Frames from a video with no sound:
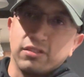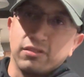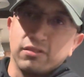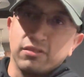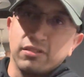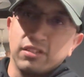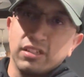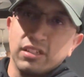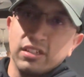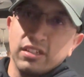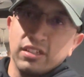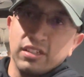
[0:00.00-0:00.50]

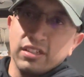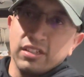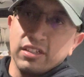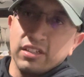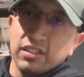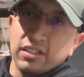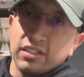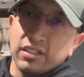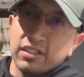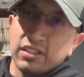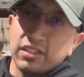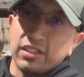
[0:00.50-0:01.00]
to
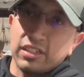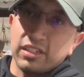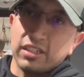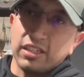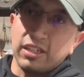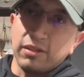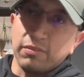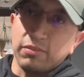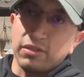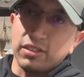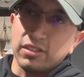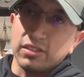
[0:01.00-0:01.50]

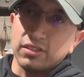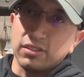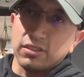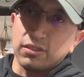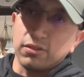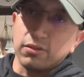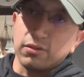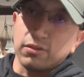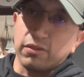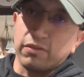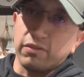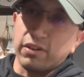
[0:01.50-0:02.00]
keep these
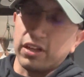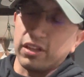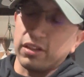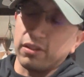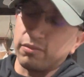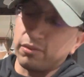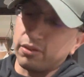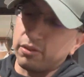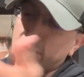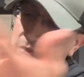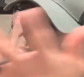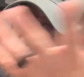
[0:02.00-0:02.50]
two
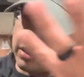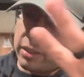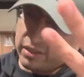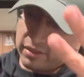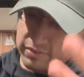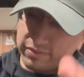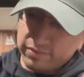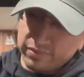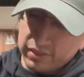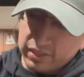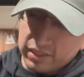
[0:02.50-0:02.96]
available but